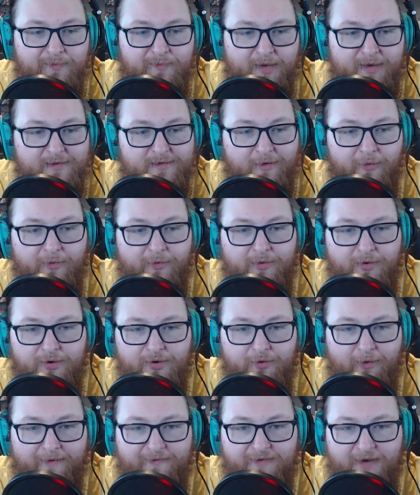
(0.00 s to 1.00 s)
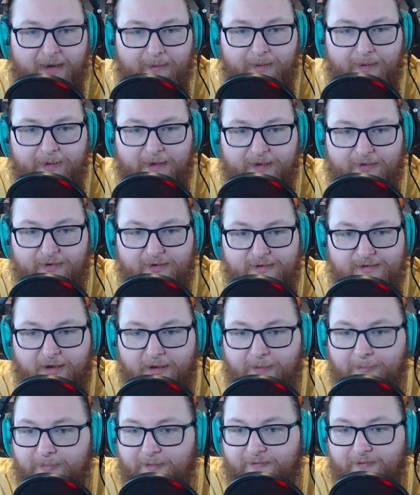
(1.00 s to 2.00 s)
So you do have time to pick these
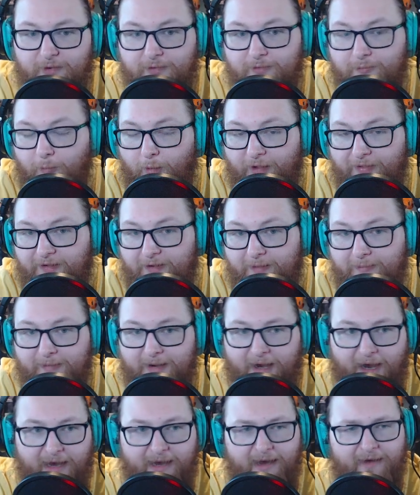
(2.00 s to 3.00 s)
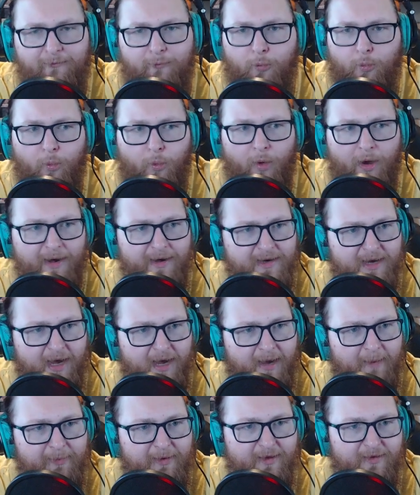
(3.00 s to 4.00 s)
up if you want them. I have one
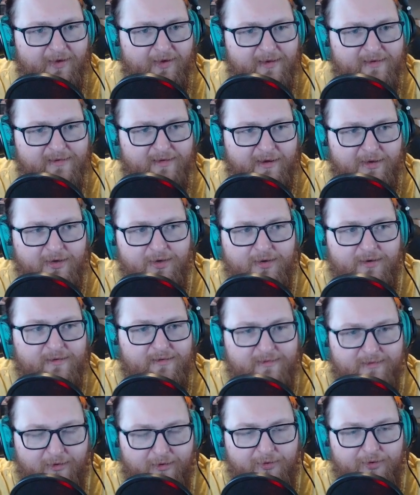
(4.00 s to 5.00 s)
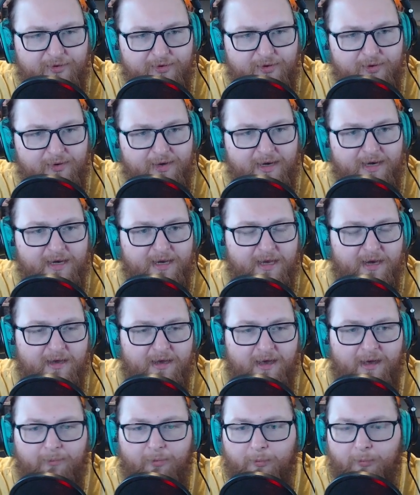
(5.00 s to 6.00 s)
copy of this. I still do need to get a
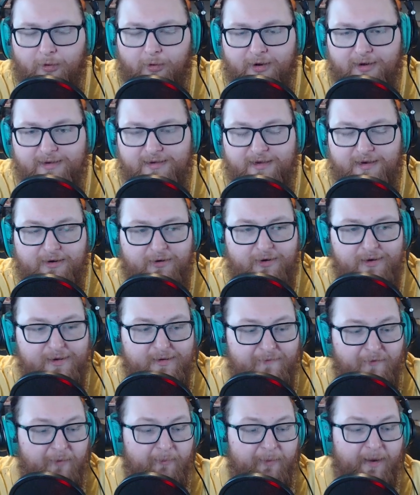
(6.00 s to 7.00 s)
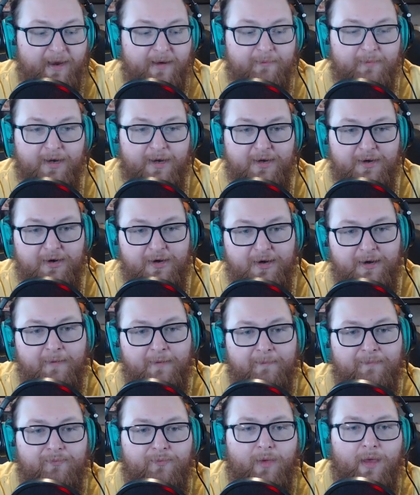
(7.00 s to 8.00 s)
couple more secrets for the band binder.
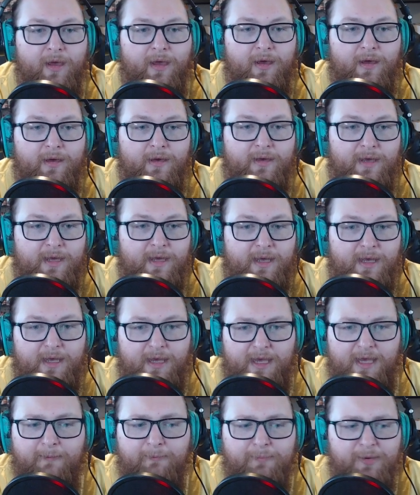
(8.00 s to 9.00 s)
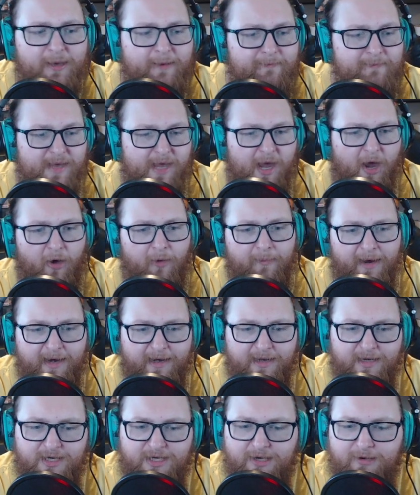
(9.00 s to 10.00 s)
EMP Meow
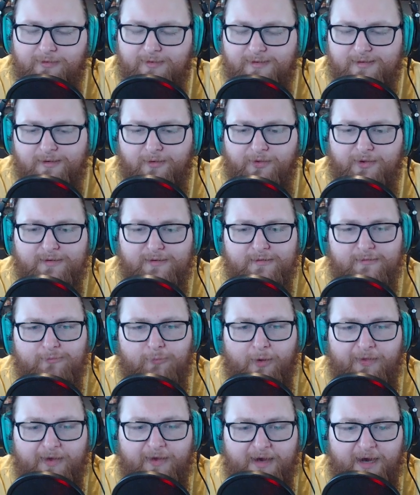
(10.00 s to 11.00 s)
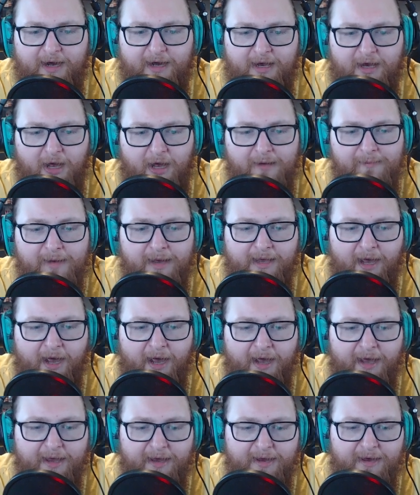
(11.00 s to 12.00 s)
Mine too. So this is one that kind of caught my
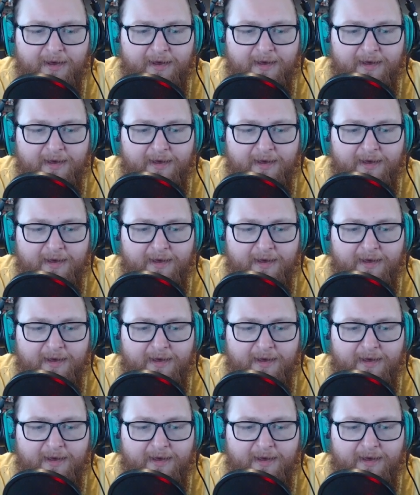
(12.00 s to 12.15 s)
eye.